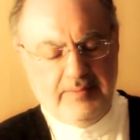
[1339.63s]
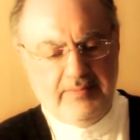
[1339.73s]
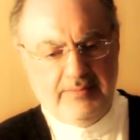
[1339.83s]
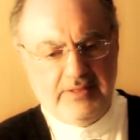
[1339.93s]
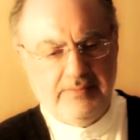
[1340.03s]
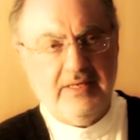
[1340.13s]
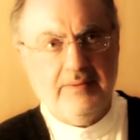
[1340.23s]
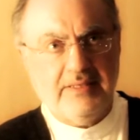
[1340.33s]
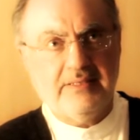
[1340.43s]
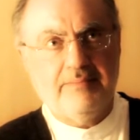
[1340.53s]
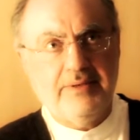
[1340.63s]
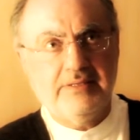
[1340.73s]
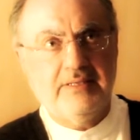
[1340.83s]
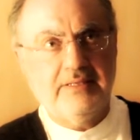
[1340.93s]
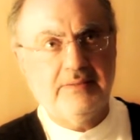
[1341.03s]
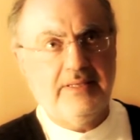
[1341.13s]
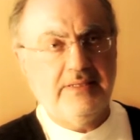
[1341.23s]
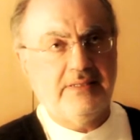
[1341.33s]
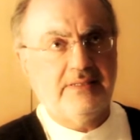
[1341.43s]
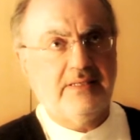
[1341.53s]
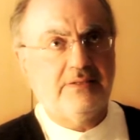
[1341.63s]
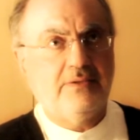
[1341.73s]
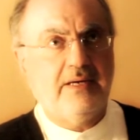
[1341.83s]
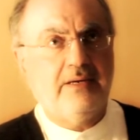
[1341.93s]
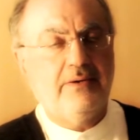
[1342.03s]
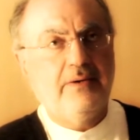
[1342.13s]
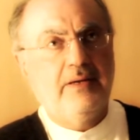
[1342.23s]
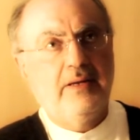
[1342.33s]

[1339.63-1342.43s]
maybe speak about some personal experiences as to how